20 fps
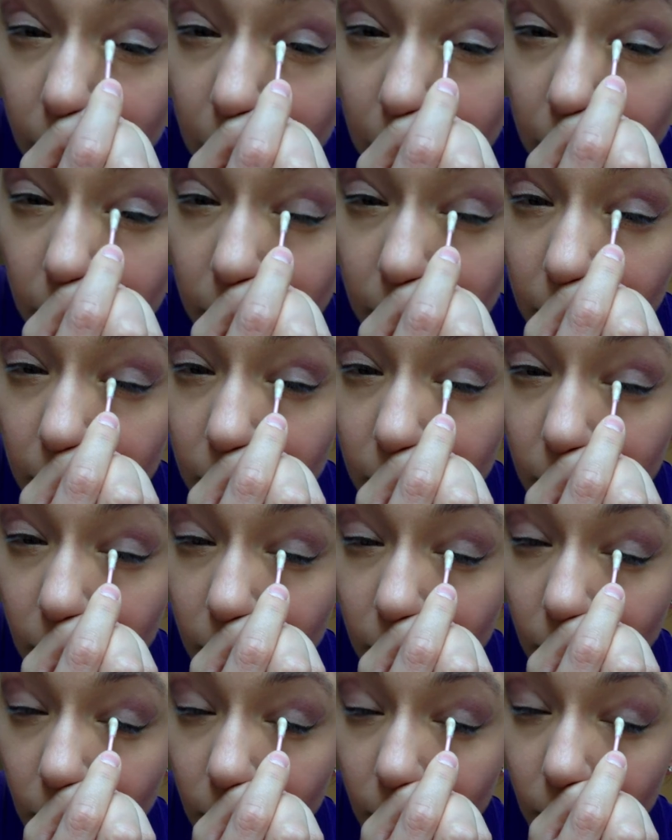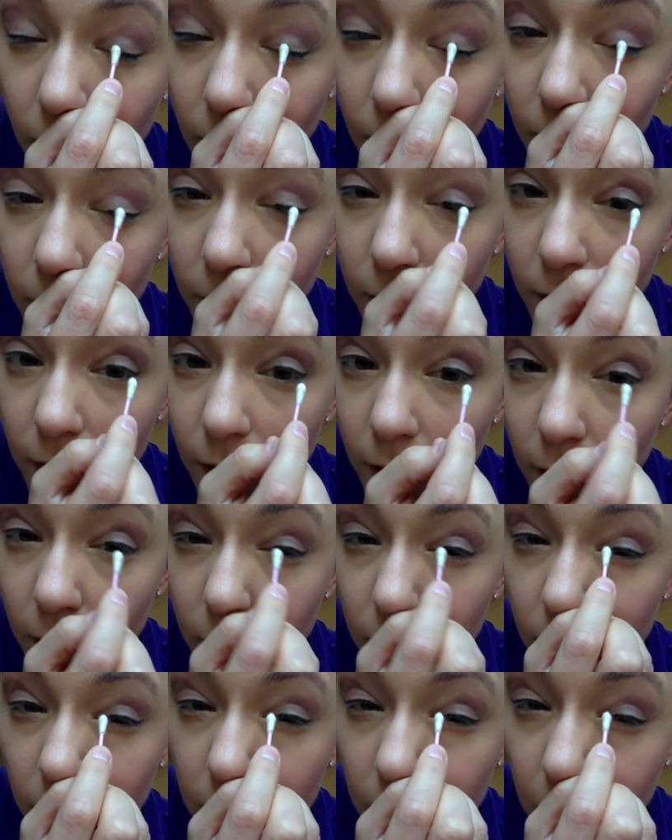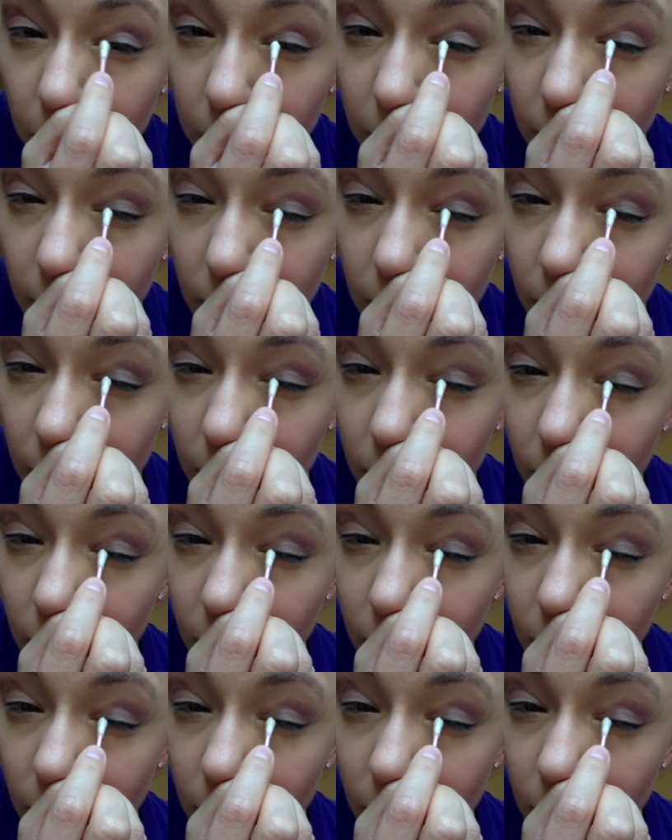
I'm just going to ease this out a little bit.